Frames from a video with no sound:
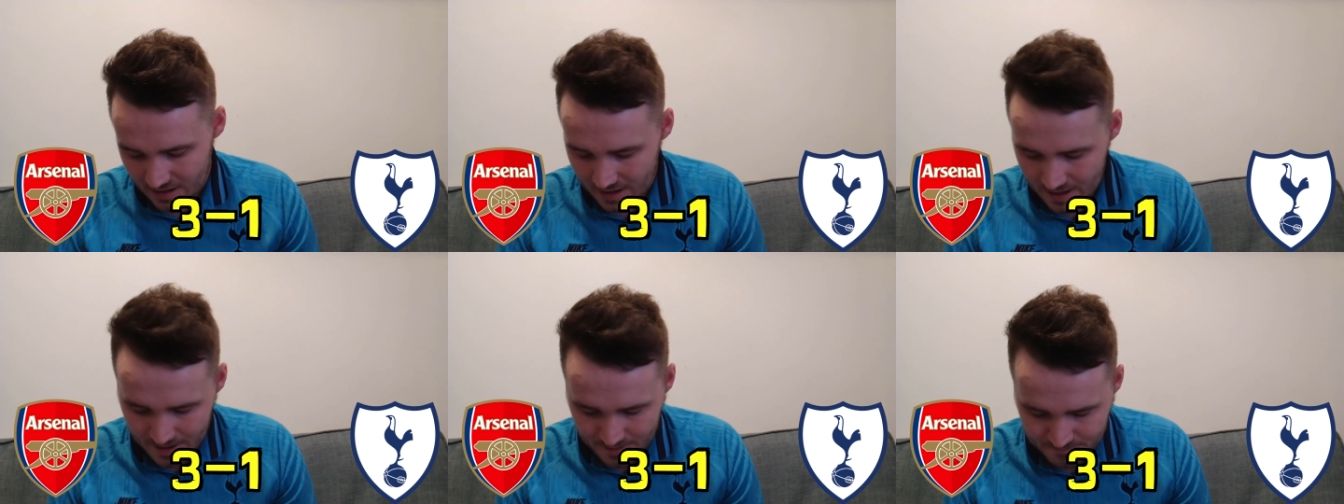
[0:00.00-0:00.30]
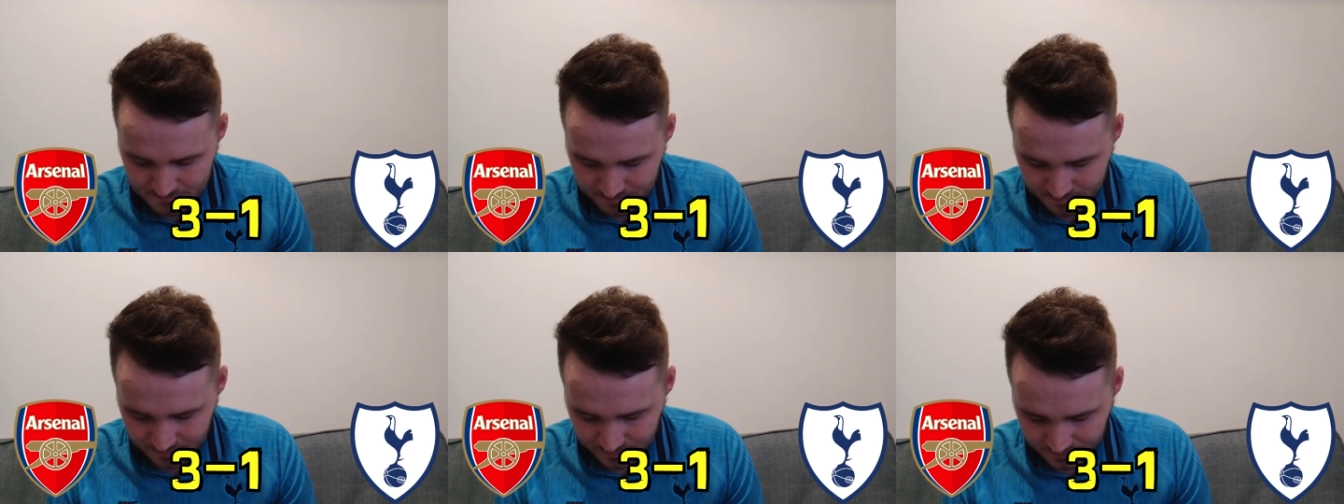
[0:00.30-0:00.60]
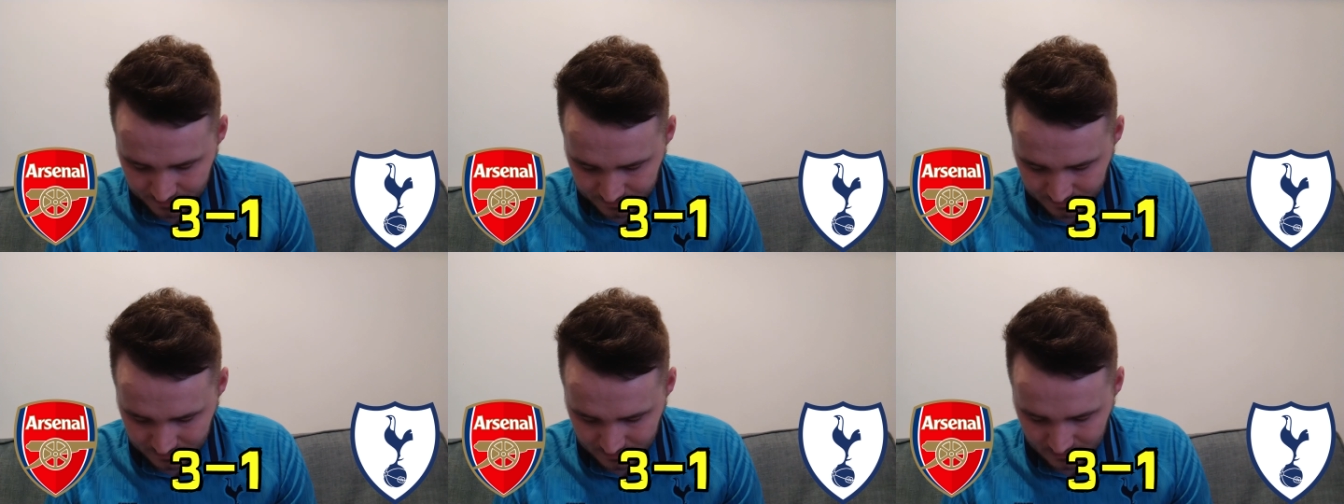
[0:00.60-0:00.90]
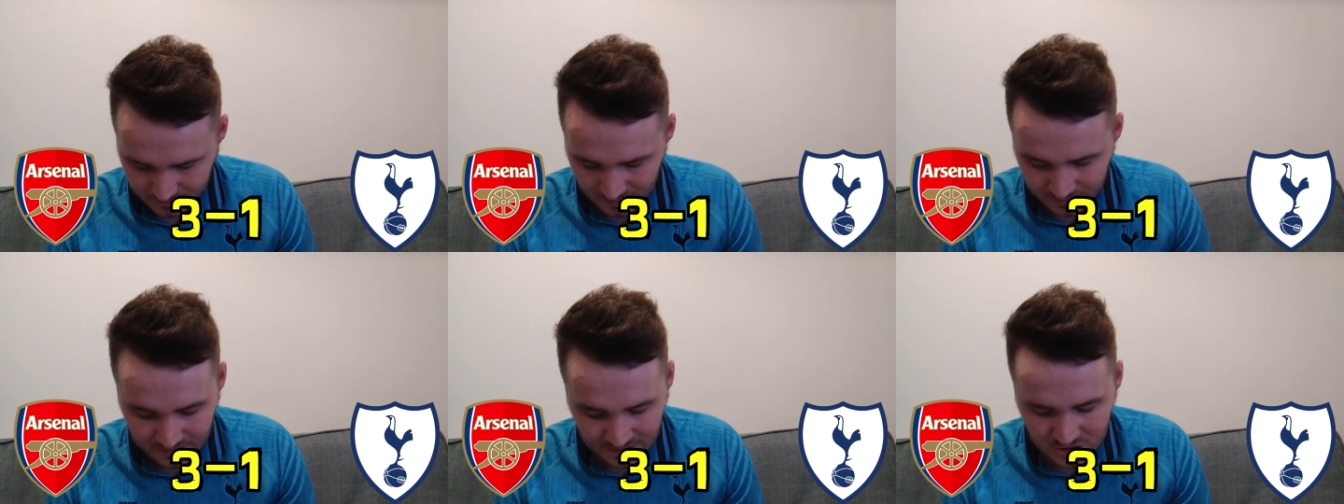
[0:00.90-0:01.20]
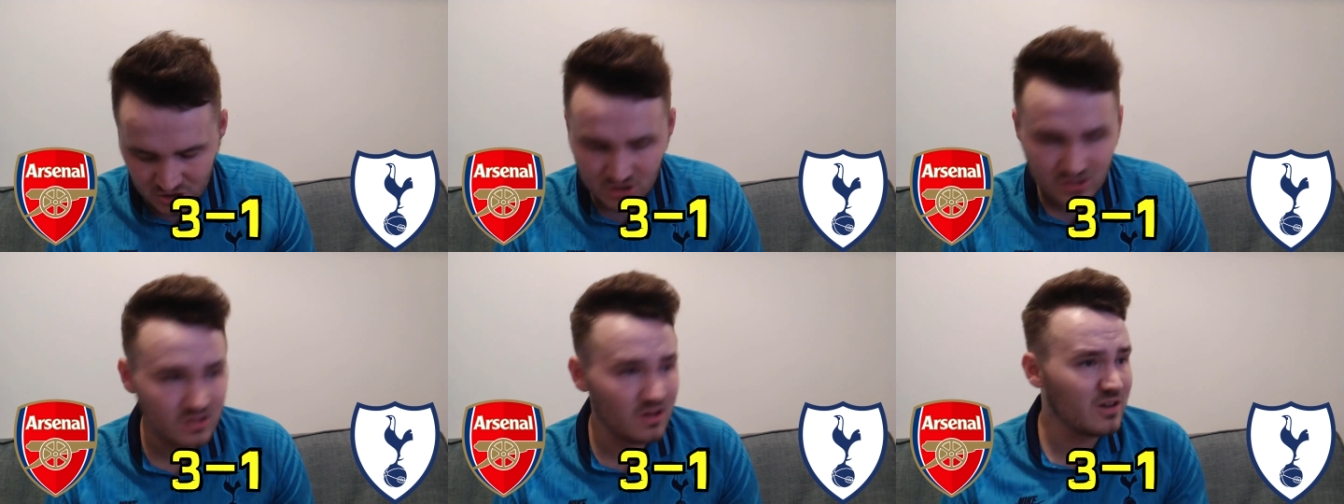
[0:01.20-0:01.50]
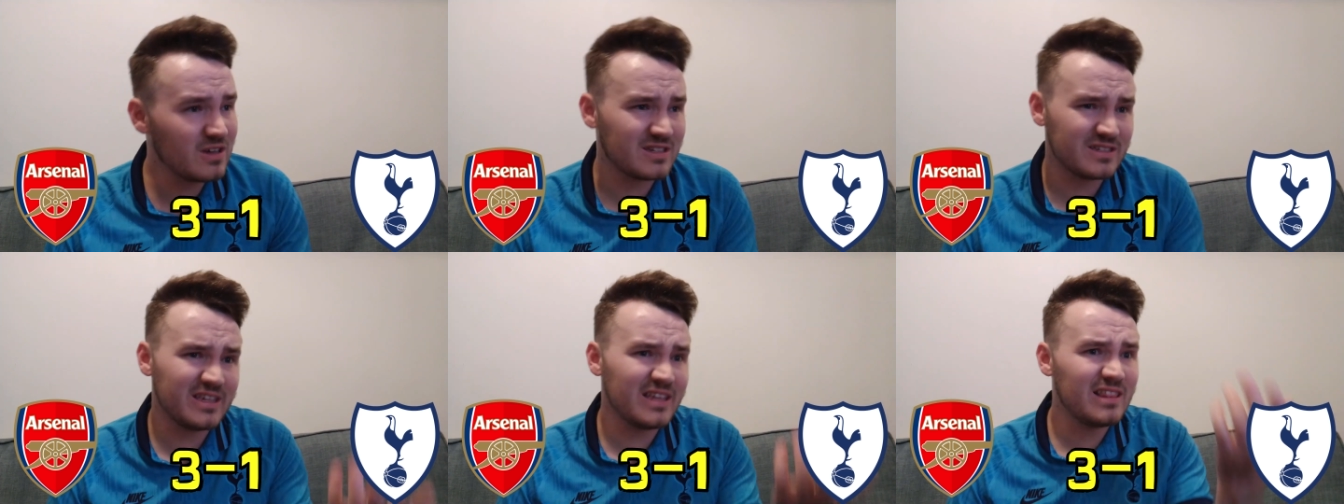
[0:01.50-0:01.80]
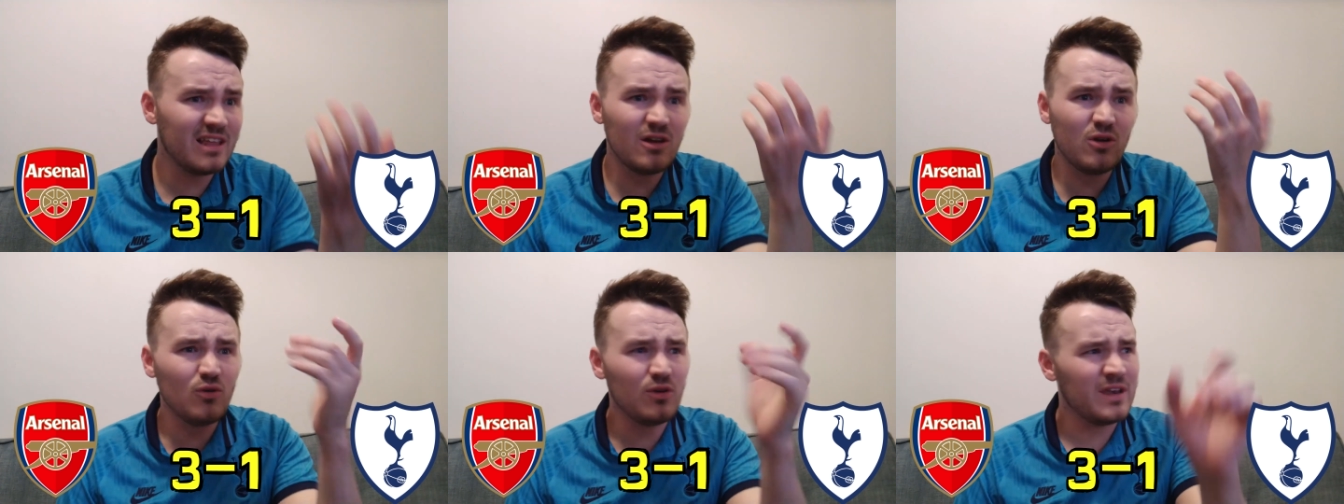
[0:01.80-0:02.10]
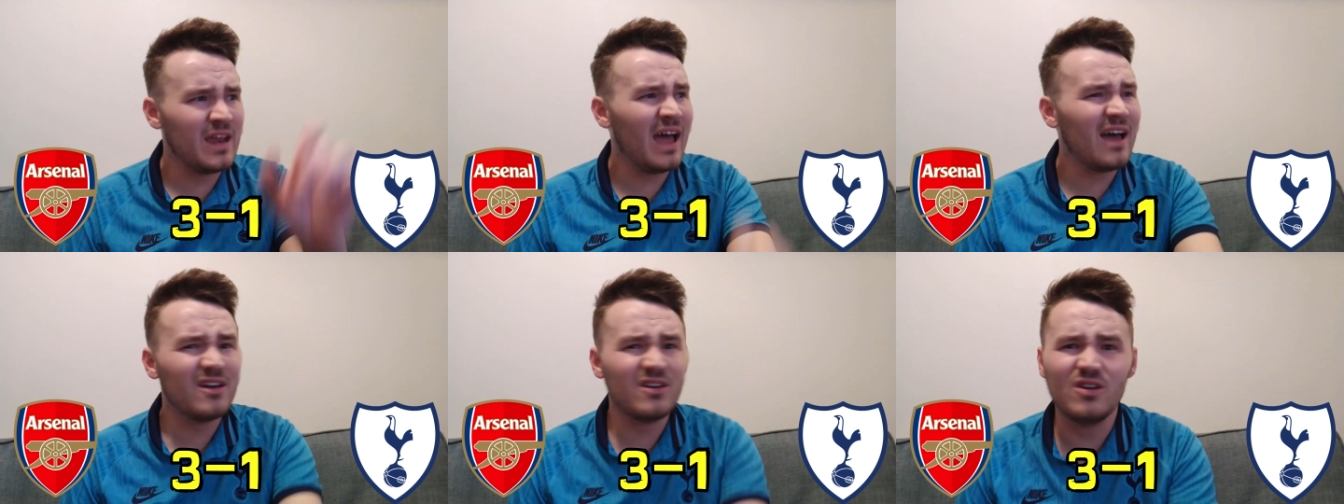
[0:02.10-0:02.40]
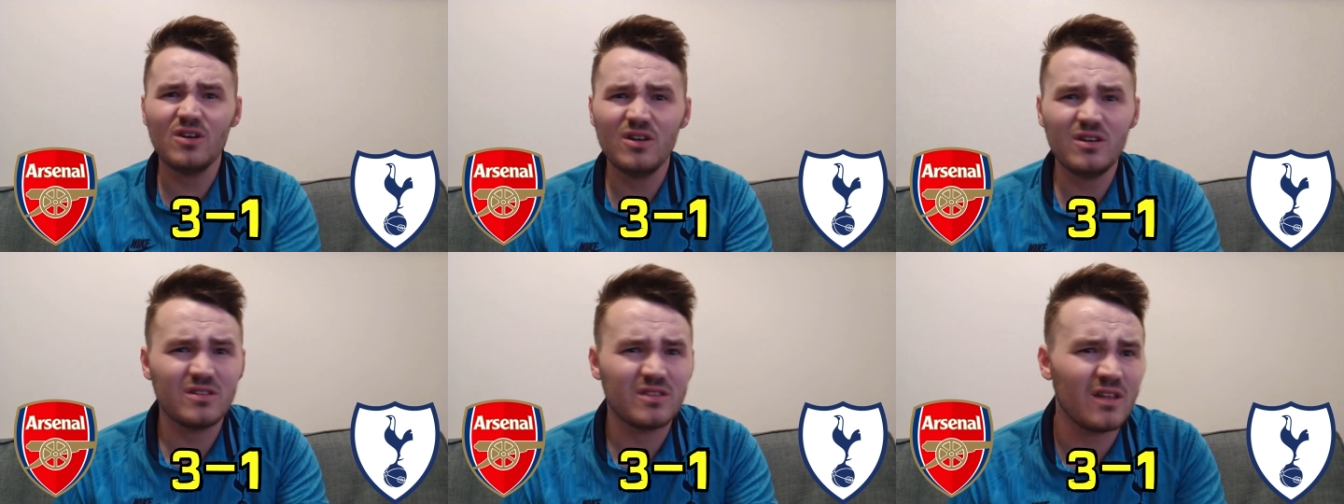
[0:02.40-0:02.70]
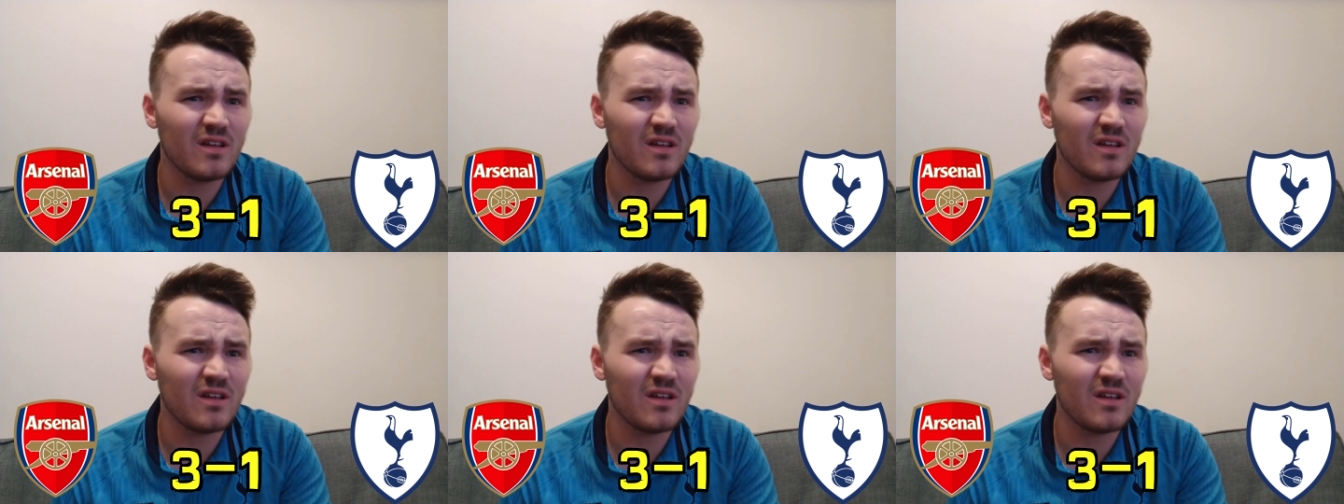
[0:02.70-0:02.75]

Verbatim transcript: Um, and they just like I said, they look knackered.